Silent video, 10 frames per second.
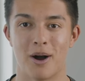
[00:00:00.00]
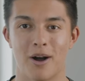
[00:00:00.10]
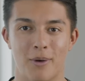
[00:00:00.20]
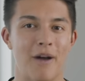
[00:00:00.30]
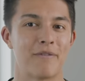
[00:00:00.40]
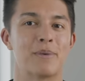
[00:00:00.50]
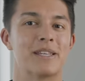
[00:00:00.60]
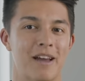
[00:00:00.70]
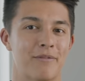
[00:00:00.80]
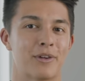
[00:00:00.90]
but I think we
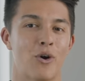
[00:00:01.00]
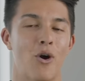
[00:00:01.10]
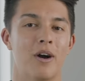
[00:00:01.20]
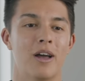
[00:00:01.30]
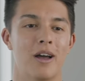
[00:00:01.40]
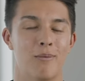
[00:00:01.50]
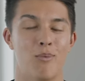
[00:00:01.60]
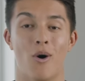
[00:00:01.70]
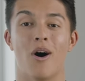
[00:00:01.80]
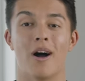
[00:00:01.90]
definitely got
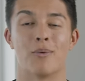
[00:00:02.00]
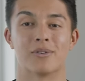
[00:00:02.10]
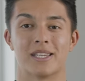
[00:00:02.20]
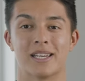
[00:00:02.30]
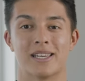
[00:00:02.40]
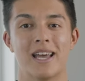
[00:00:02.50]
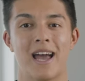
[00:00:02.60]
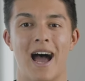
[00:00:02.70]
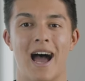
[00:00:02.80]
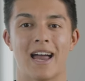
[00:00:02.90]
what I wanted.
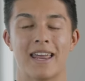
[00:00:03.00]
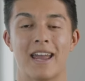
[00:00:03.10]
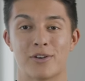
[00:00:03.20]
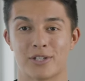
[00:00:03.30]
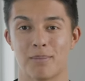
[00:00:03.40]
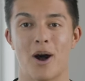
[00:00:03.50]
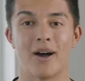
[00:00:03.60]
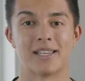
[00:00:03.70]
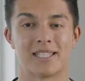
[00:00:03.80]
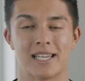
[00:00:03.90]
And here are some
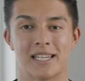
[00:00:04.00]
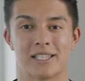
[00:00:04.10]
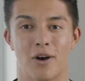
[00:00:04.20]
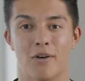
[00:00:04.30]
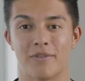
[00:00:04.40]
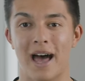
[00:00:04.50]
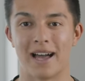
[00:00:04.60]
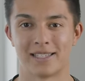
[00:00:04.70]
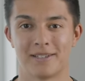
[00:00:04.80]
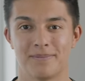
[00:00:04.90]
behind the scenes of
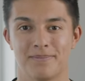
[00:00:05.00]
that.